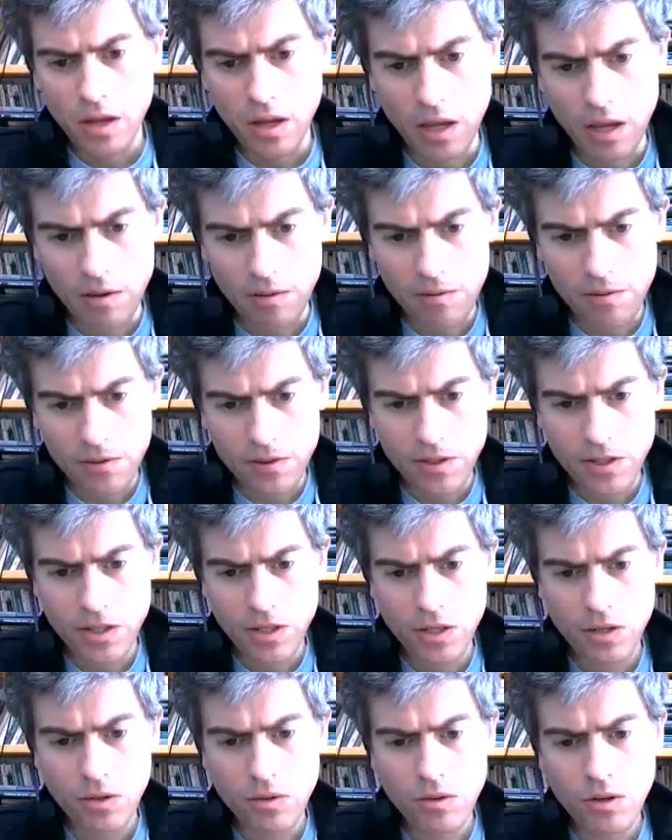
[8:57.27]
If
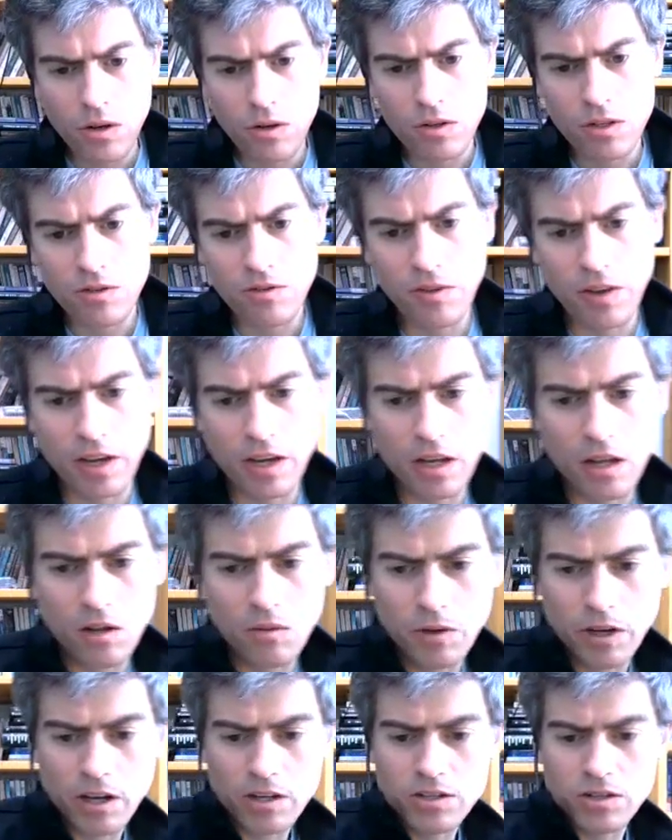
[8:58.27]
2 nodes fail,
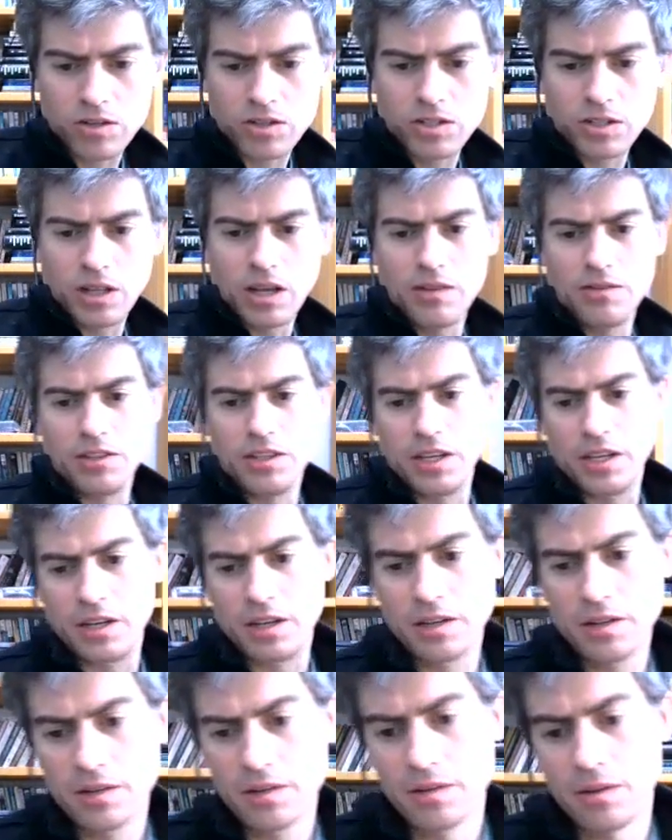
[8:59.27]
we also still have the
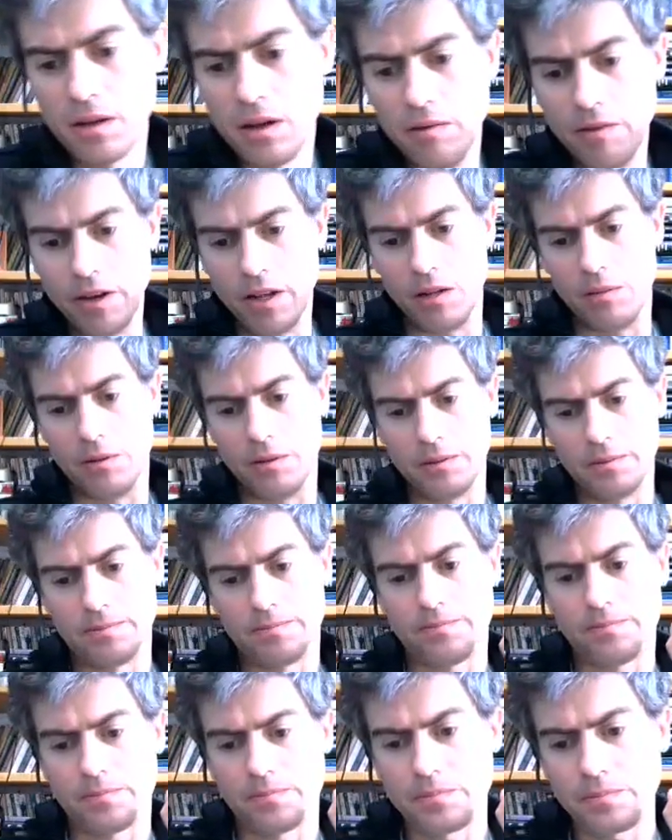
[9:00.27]
data available,
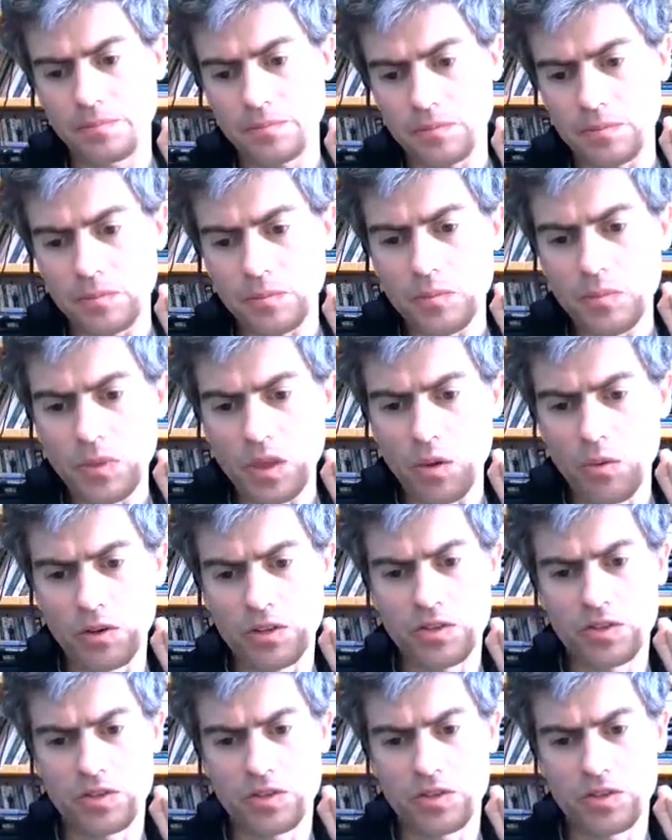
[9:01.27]
which